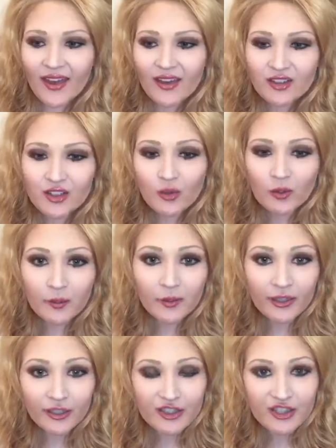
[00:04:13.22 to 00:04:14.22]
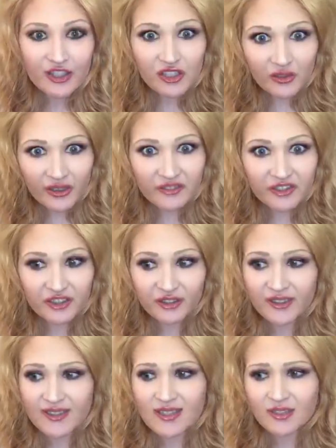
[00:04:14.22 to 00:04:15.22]
2 women are suing
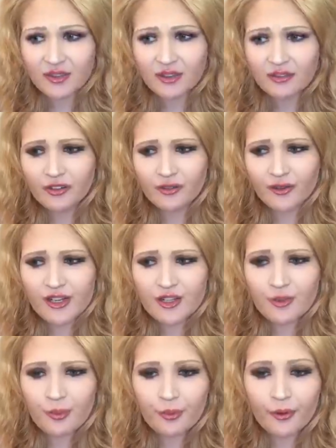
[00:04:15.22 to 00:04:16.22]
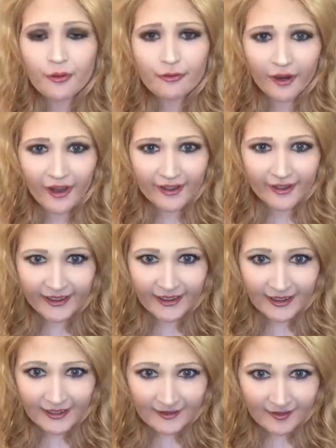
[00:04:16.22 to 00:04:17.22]
Victoria's Secret for racial
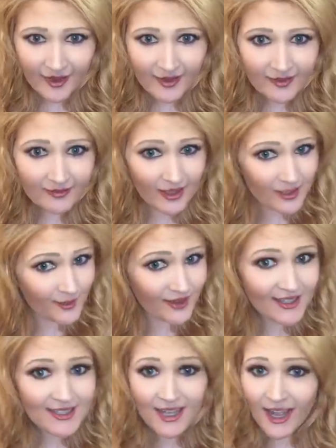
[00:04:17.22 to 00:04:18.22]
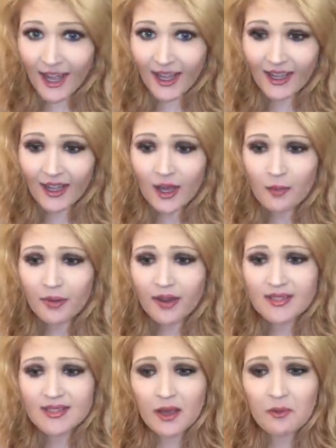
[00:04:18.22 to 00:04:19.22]
profiling. That's what they say,
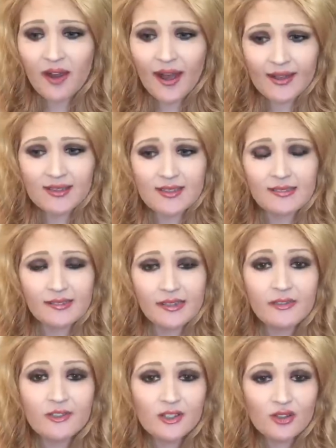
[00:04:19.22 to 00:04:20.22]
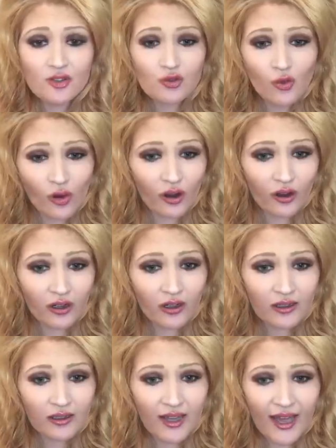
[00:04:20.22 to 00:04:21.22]
because they were asked to leave a store
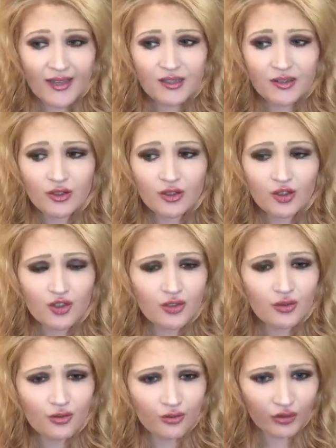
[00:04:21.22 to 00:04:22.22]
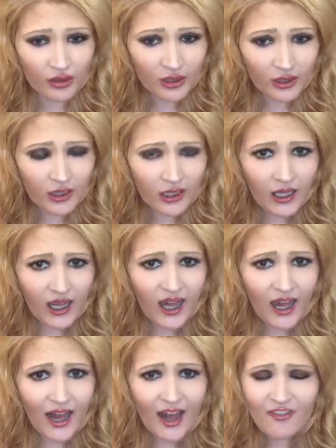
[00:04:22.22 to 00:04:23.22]
last June.
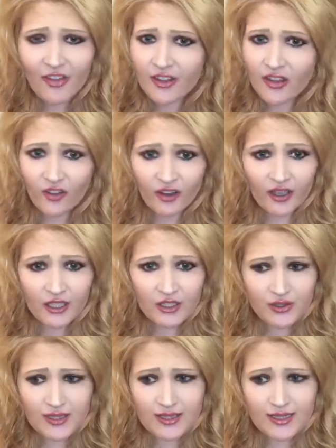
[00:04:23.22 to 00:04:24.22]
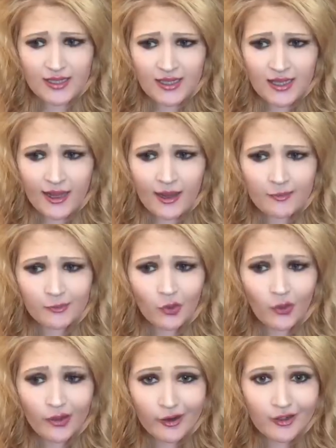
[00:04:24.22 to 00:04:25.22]
I found this very interesting.
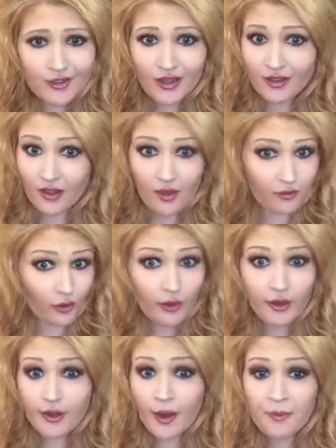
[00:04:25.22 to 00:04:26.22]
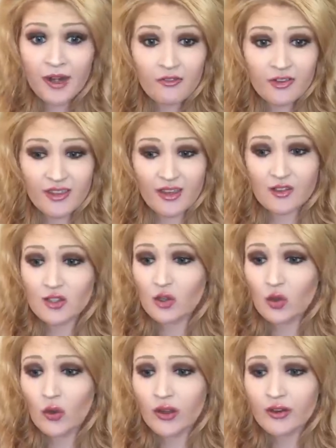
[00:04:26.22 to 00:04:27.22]
Lawyers, they've lawyered up and everything. So
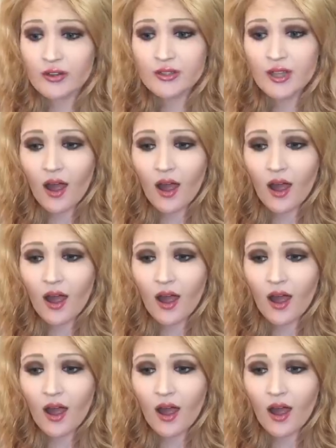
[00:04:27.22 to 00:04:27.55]
lawyers